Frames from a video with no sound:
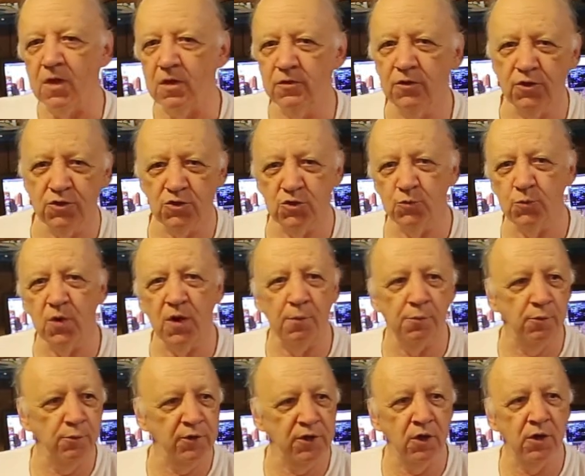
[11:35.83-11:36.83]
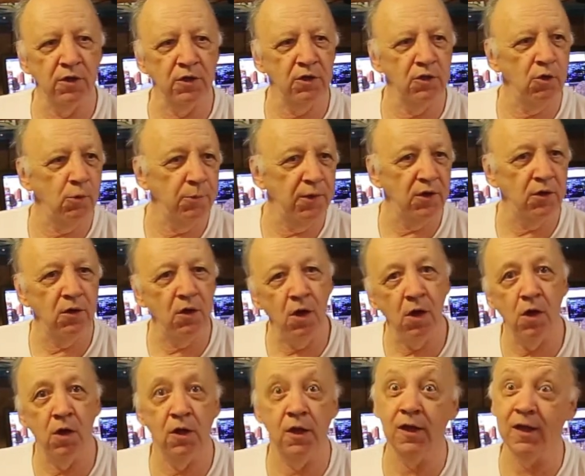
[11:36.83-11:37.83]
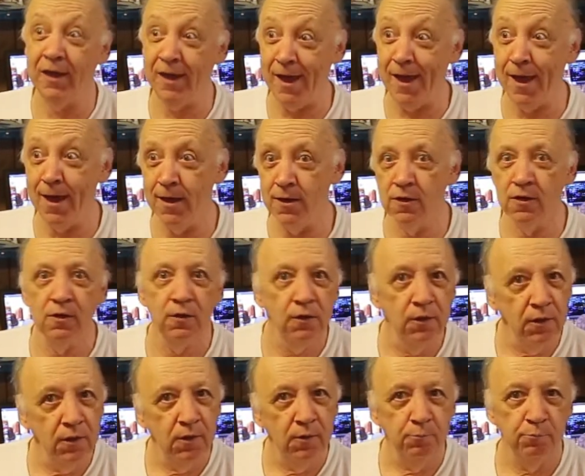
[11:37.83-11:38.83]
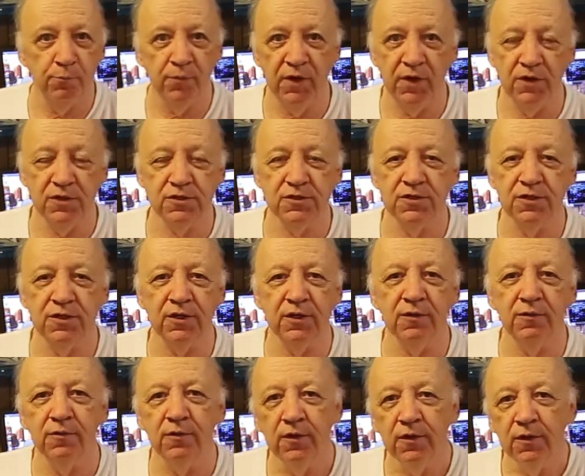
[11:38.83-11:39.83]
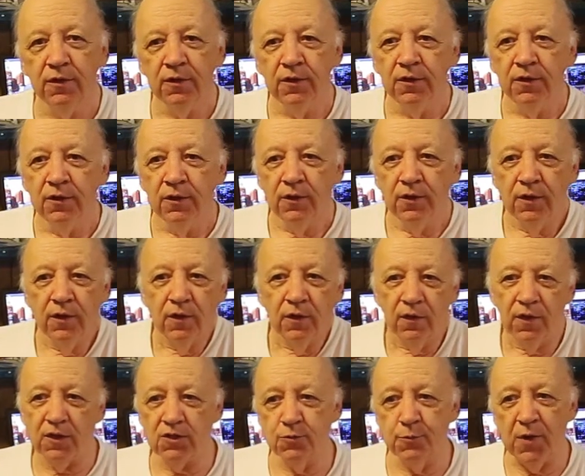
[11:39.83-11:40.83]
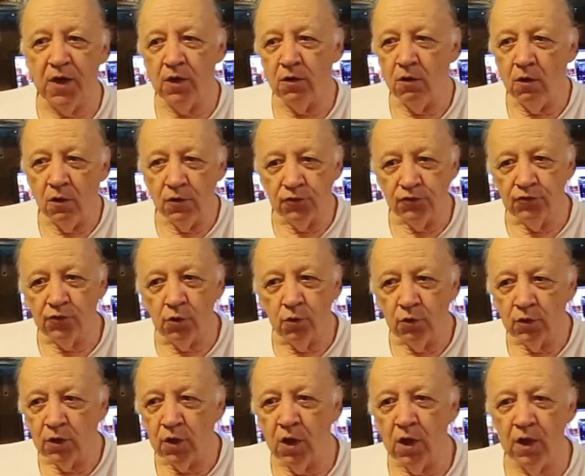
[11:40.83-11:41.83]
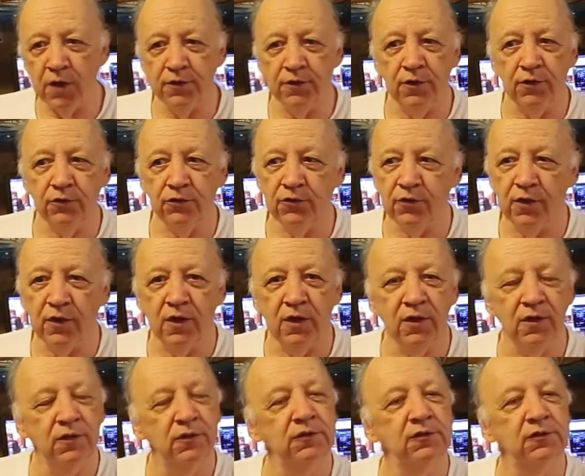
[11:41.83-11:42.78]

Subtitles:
This has probably gone a little bit long again, but that's about all that's going on. That